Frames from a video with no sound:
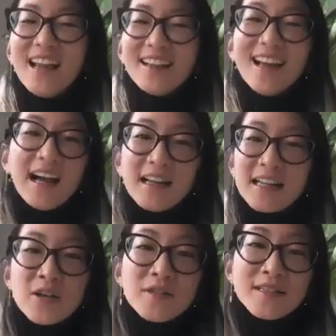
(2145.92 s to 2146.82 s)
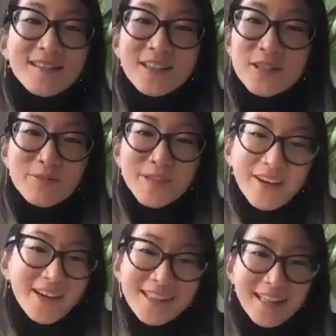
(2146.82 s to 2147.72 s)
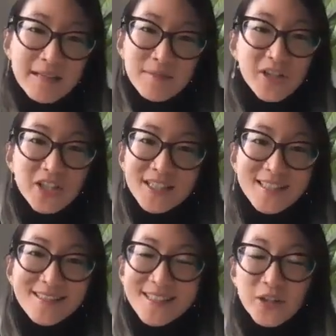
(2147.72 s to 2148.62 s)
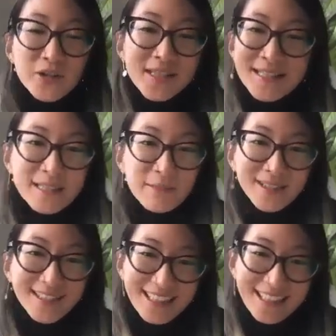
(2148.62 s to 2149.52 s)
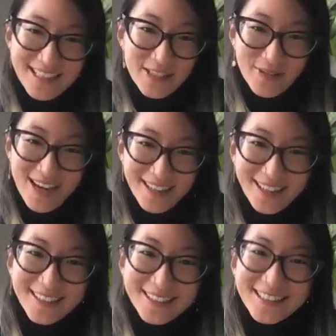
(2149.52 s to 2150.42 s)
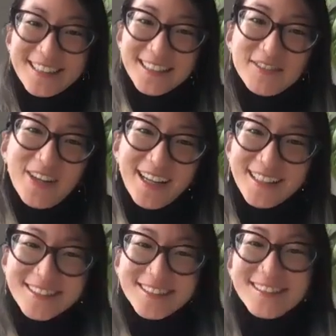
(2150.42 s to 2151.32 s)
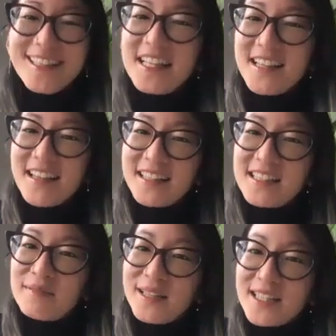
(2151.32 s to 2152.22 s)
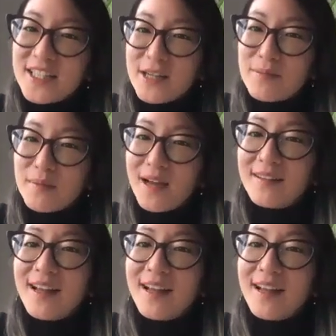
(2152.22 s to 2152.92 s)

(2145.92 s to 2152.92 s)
Yeah, those recurring themes are just your sensibility as a writer, right? Nothing to be ashamed about.